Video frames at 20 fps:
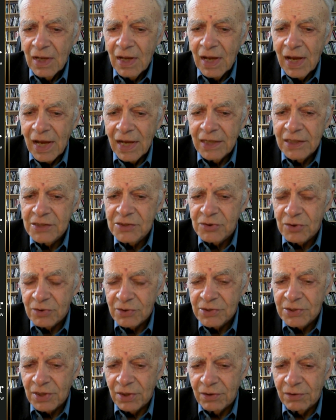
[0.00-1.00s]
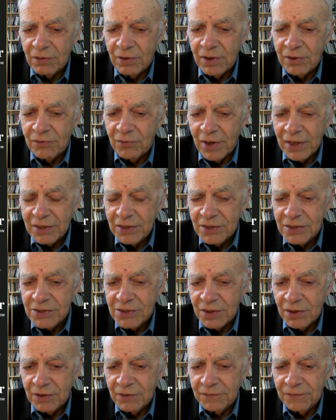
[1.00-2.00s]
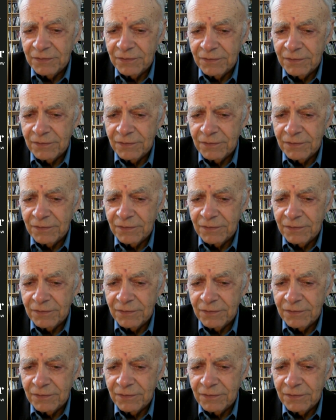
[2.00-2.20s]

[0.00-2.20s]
And it's also a great concern